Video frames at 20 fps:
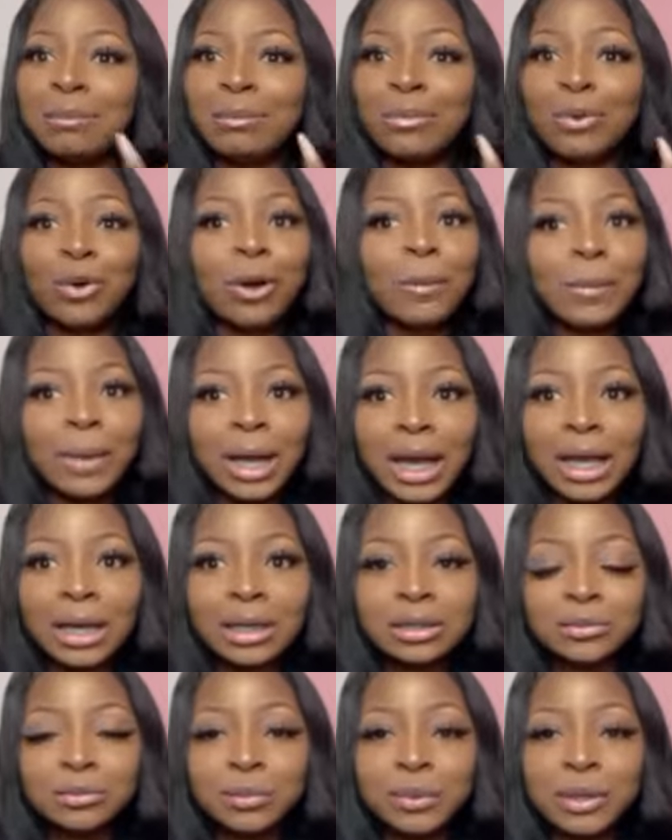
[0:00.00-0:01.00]
more
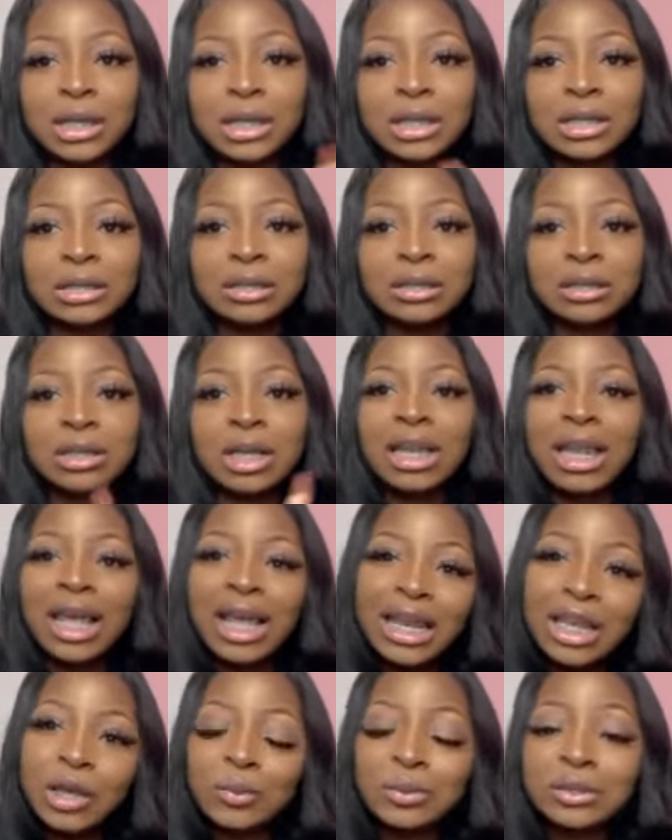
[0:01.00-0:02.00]
mad, because
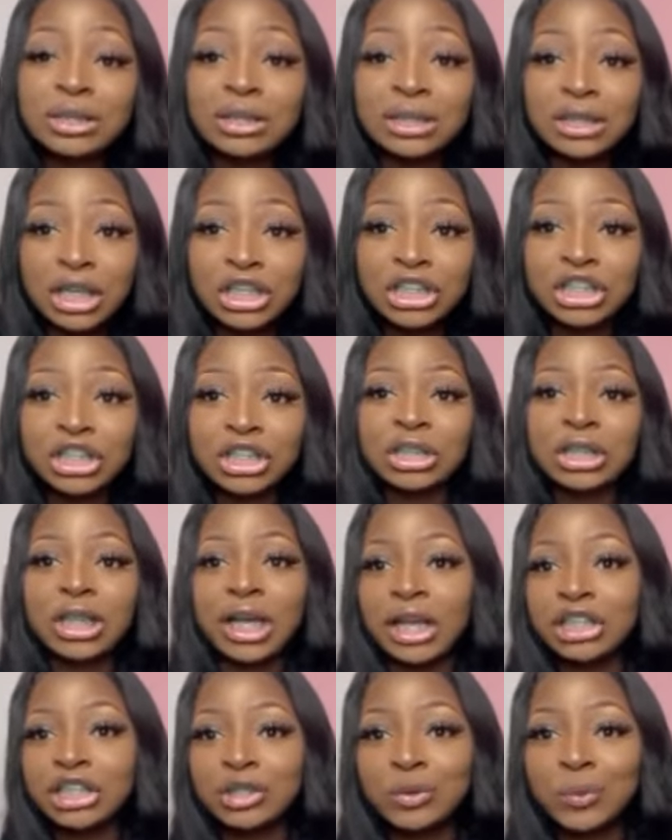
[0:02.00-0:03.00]
clearly it was intentional
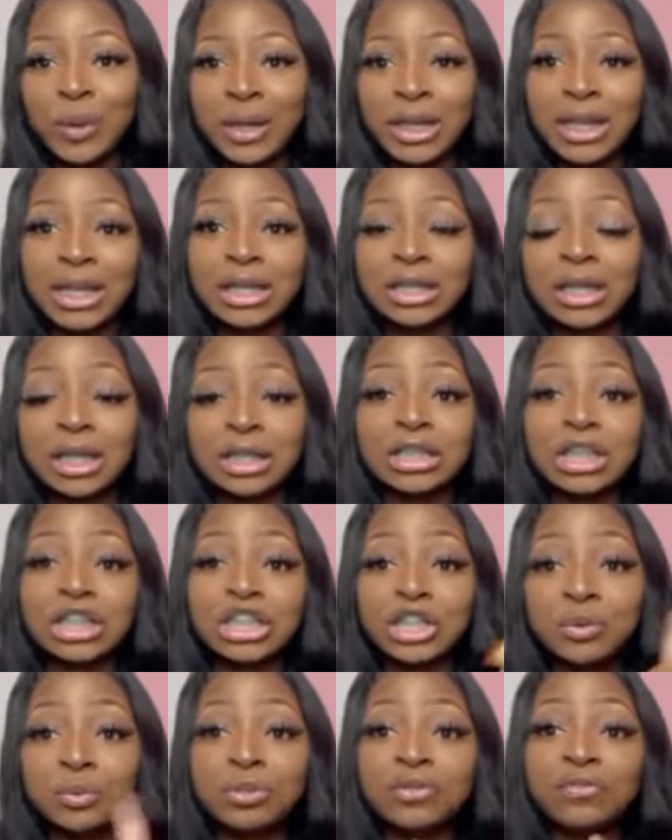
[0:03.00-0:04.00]
that she waited until
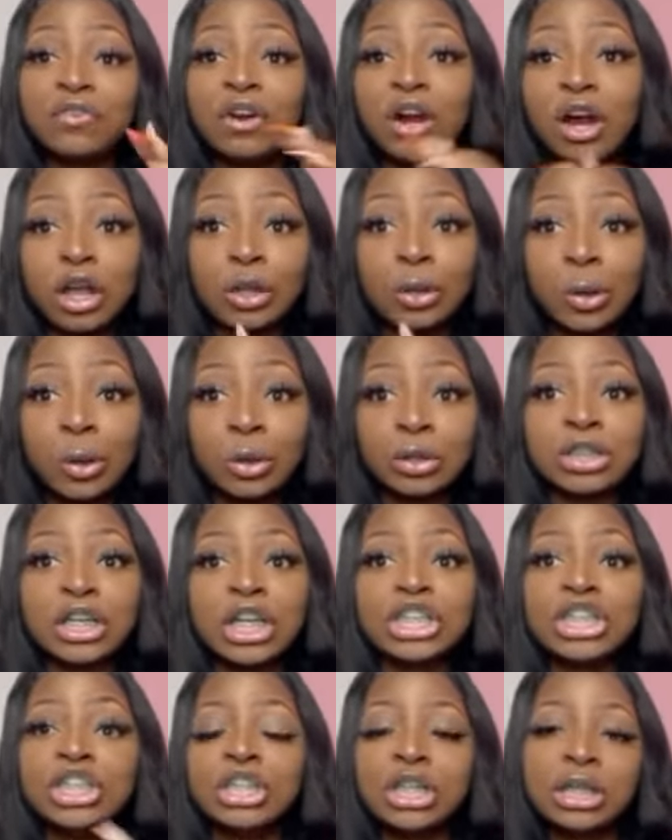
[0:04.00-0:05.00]
she was far along so
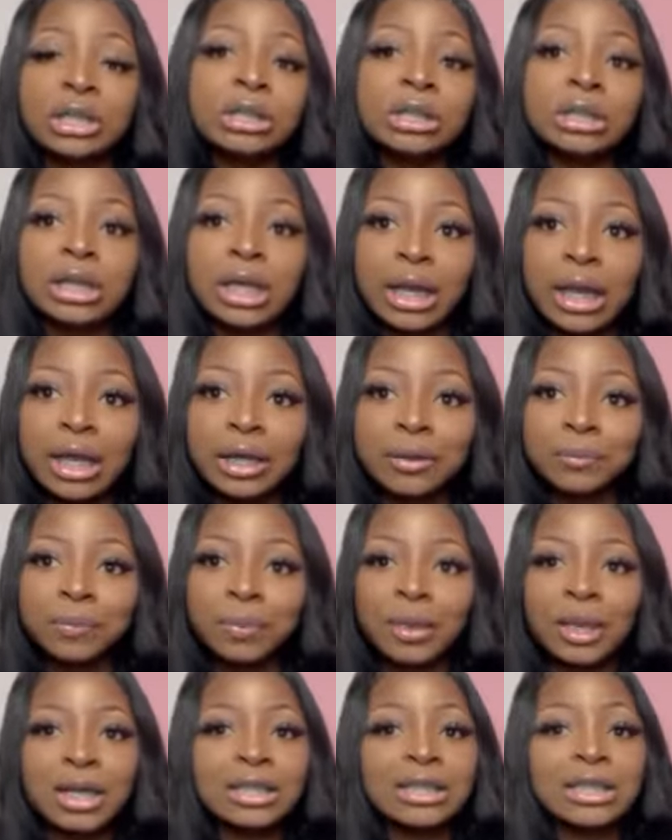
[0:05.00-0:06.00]
that she couldn't kill it.
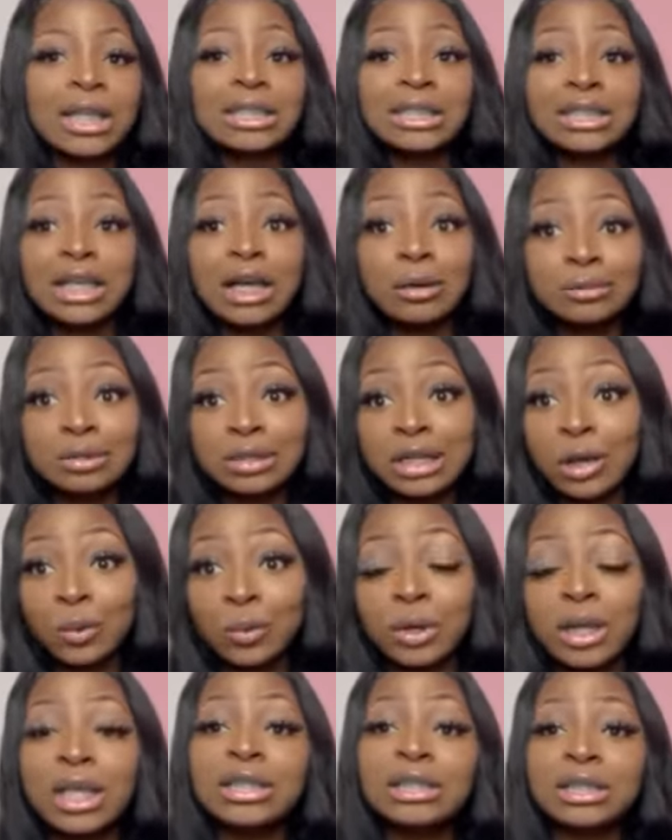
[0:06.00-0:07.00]
Because that sounds like
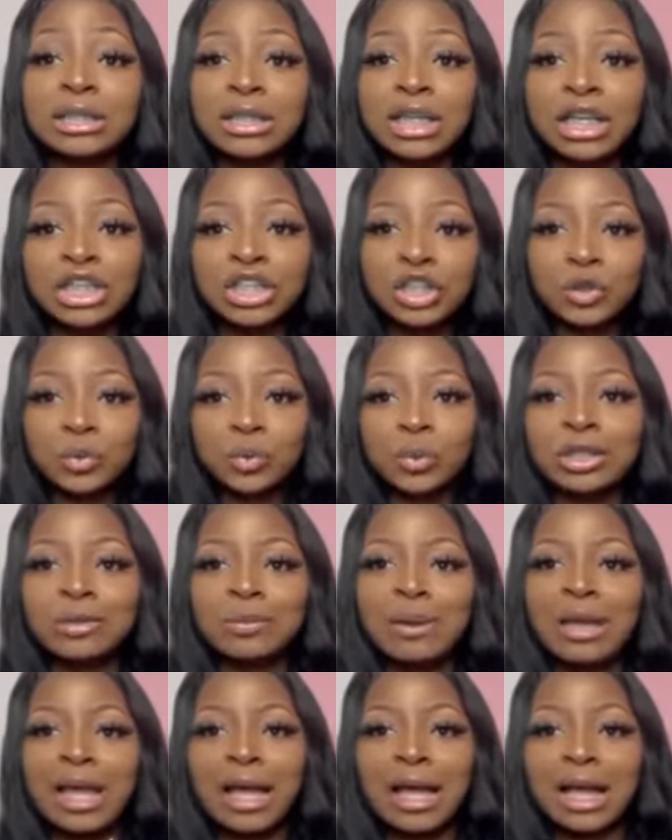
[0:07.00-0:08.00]
what his intentions was
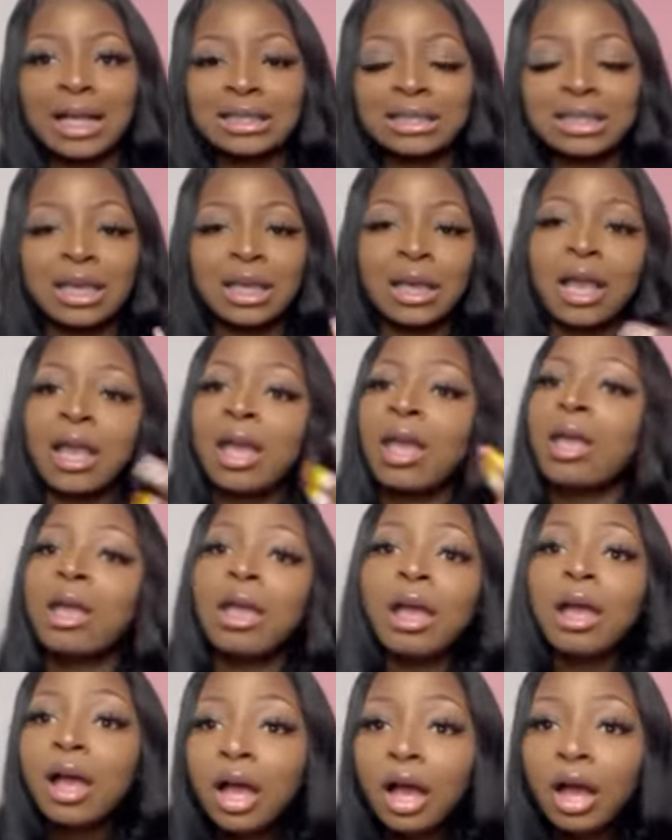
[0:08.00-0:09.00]
by asking,
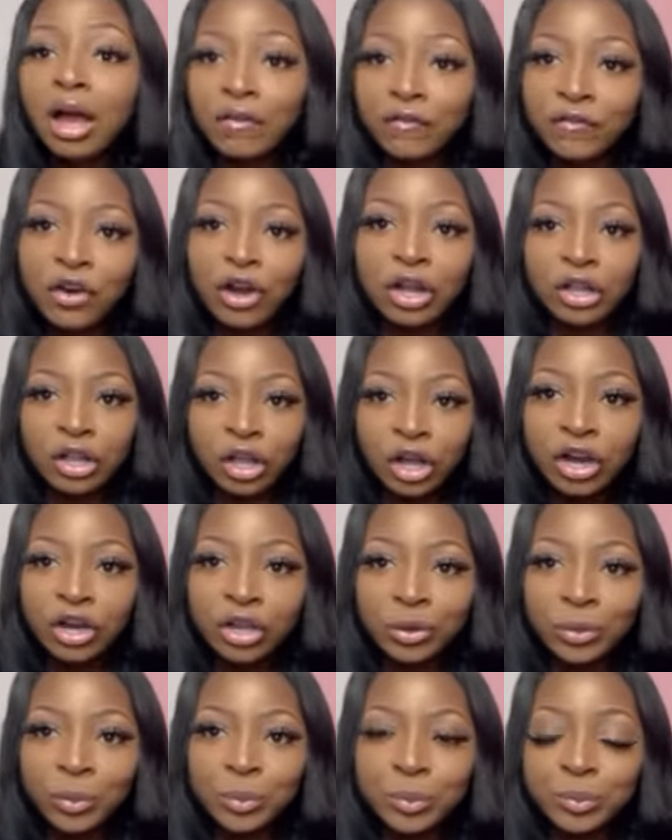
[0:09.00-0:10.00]
how far along are
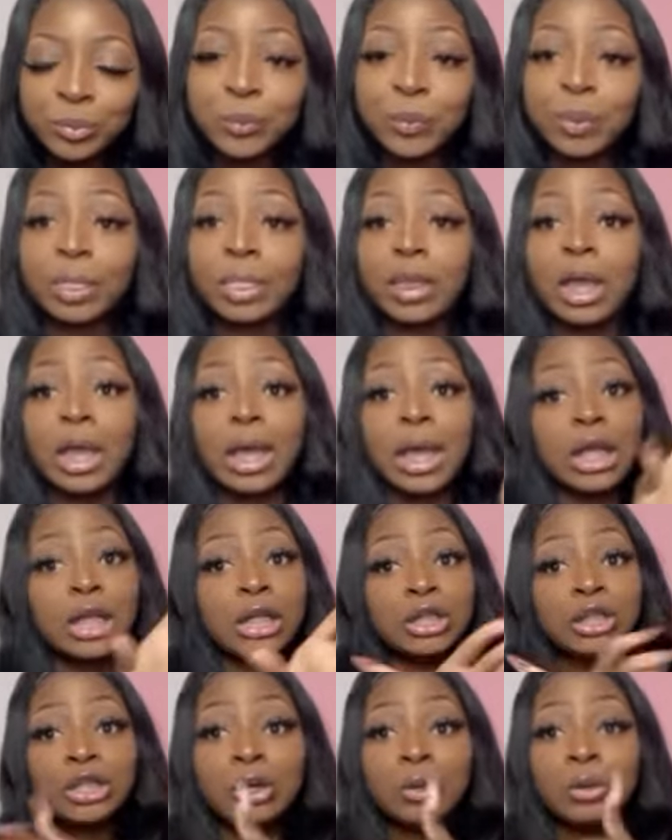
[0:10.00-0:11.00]
you?
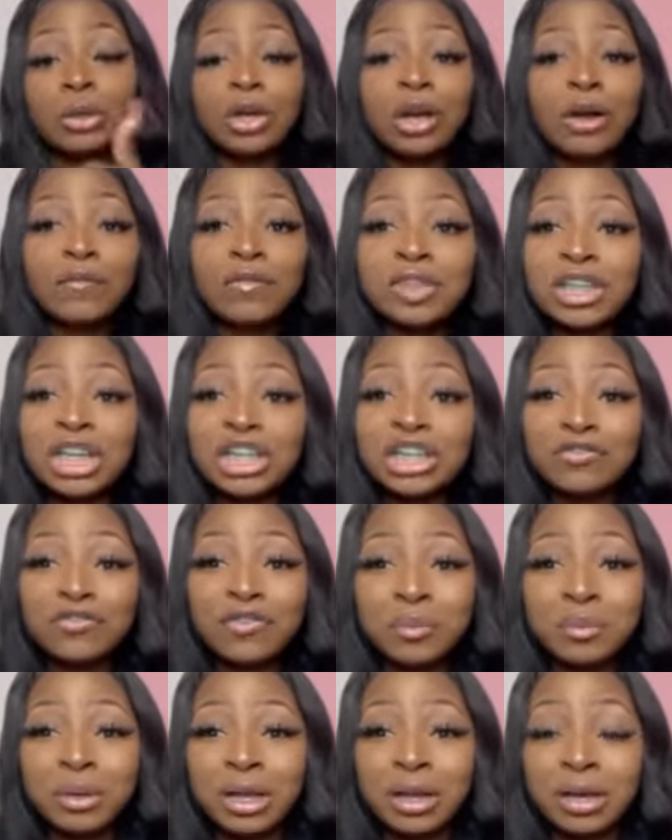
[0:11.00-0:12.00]
So the conversation
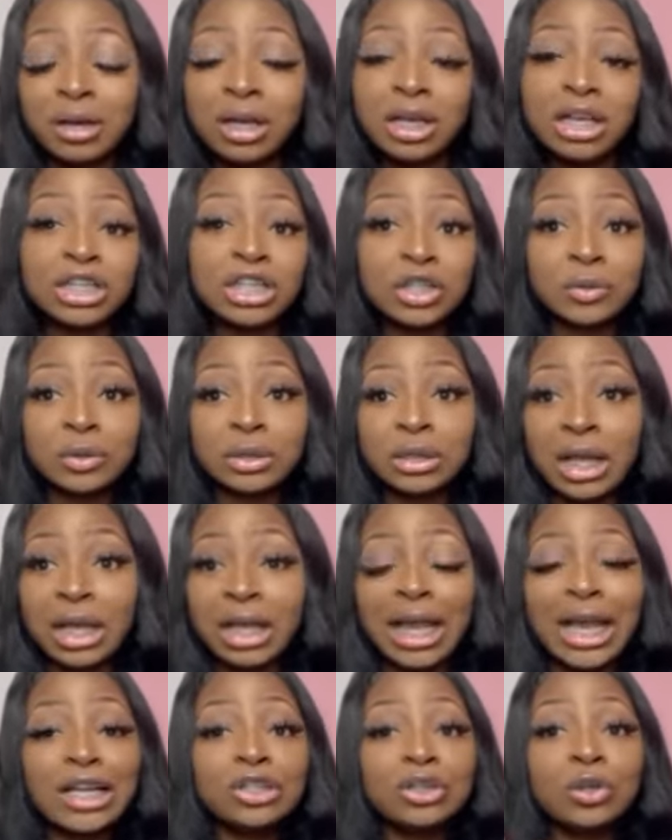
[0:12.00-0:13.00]
from there, he just was like,
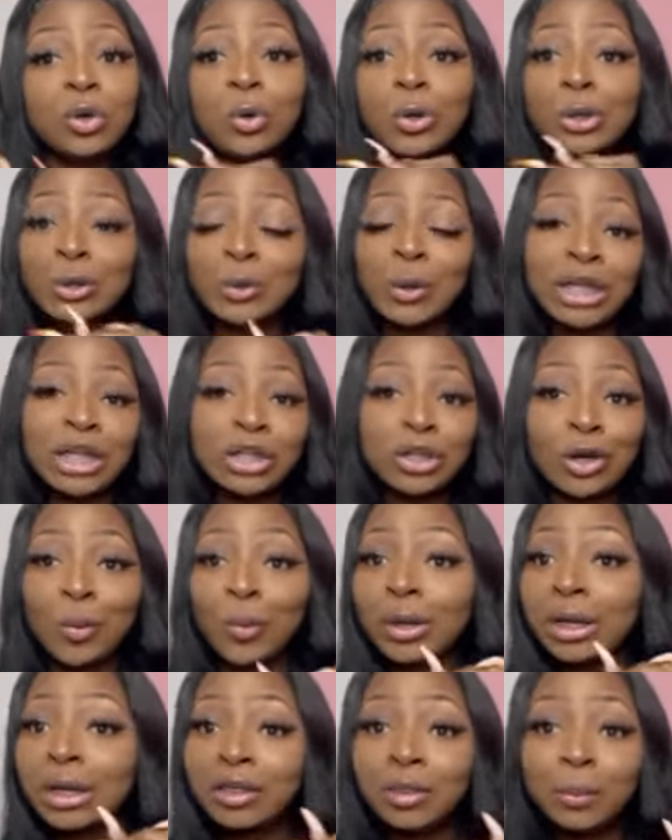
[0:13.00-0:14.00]
I told you I did not
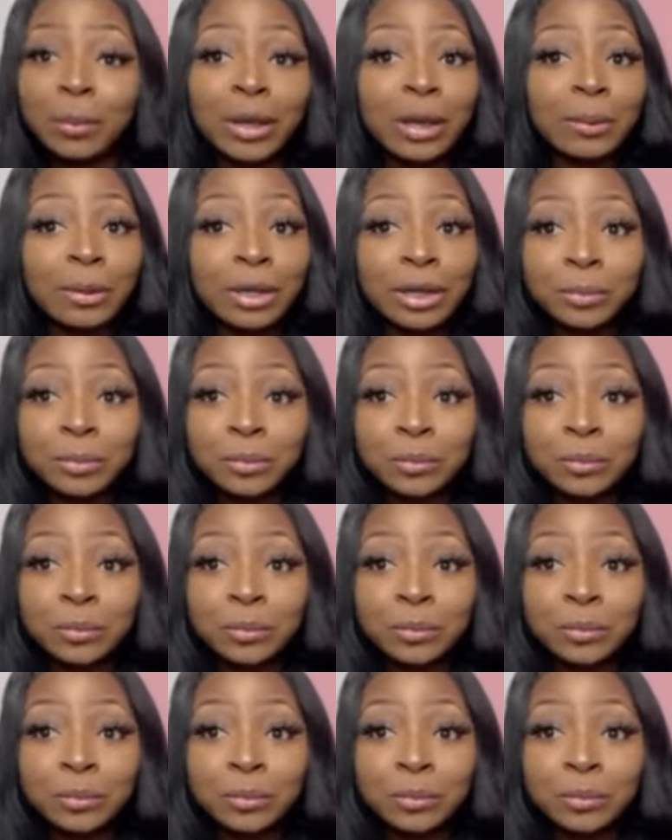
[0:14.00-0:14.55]
want another baby.